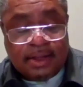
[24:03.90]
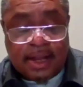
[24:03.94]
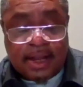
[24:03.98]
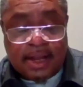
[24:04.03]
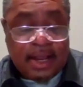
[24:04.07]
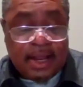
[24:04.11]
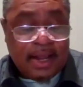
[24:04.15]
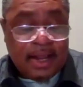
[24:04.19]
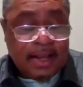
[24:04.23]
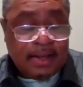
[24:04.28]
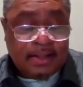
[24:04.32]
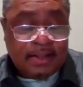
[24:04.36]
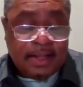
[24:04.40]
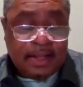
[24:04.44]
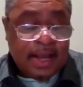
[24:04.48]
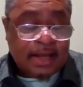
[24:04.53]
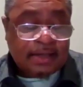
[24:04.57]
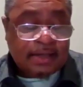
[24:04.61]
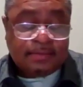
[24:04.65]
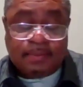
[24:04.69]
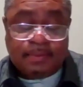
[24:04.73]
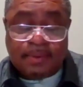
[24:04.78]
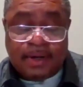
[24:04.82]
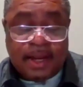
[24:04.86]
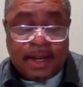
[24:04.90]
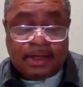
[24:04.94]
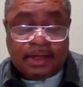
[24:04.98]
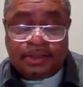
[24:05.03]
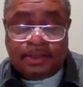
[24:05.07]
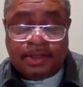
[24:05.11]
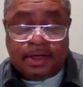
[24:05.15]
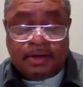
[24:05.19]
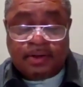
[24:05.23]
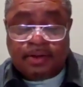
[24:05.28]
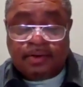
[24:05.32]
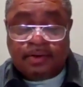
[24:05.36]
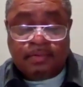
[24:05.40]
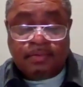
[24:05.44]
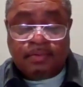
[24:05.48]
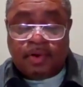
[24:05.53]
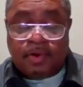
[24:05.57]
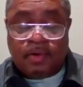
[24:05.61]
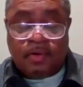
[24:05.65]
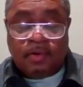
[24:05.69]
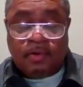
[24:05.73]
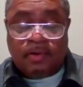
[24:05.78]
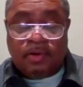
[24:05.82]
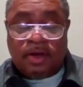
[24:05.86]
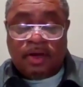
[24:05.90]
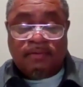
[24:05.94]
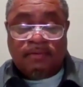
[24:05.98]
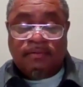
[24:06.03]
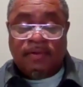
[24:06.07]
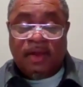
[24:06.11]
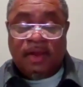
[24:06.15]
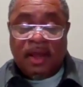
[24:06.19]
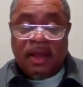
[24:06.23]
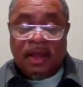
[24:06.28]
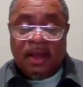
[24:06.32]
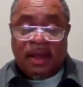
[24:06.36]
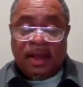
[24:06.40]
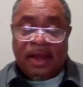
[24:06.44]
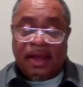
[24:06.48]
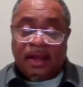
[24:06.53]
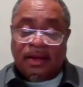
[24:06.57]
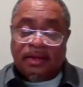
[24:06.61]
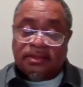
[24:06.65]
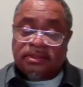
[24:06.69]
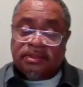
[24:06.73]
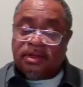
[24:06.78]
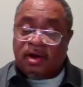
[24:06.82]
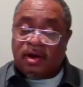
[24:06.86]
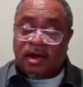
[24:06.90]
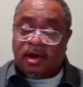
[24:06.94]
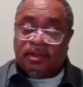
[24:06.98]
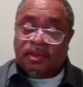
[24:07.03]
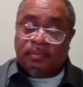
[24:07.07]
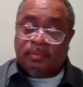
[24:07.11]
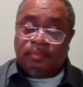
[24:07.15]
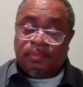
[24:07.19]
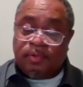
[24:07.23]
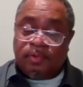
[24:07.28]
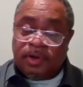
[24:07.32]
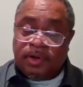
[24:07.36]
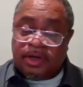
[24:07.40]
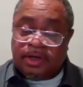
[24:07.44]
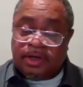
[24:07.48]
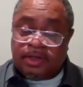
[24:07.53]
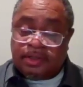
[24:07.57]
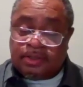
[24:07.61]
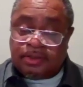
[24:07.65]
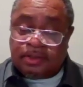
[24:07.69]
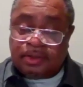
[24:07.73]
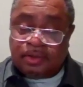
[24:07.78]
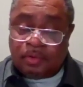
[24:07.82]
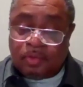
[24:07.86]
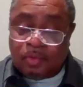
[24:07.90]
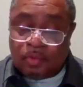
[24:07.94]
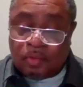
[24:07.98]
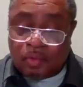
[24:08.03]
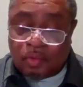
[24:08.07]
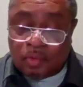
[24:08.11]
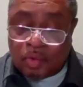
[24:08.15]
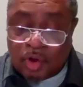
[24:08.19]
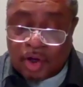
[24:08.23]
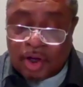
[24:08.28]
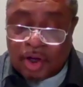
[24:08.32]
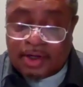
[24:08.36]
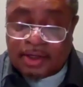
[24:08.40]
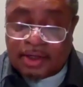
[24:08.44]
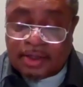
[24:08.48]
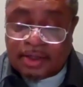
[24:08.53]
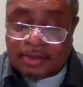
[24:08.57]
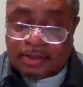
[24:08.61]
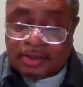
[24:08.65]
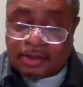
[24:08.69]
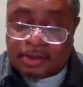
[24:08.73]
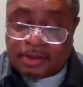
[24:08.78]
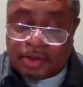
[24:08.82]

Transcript: The explanation of the role of Eleazar the priest who